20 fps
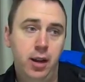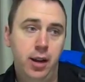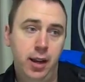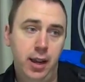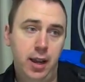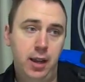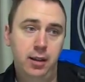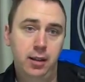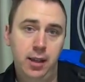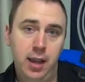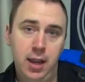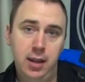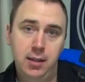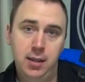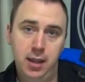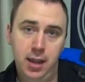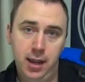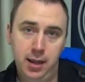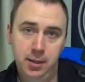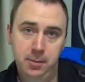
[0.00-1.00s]
Again,
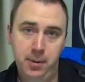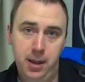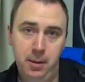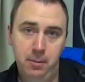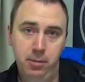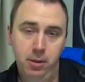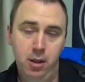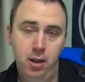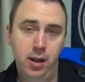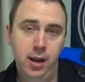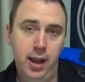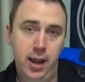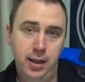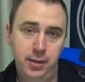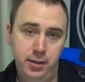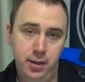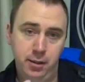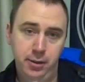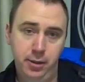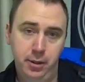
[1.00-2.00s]
KT Expat blog
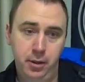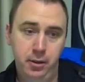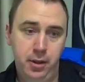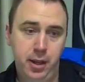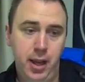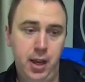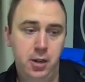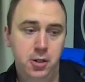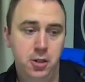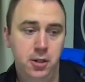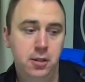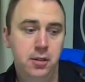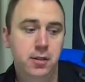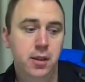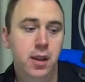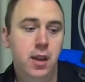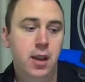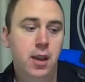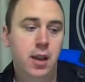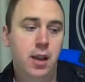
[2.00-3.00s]
has all the locations.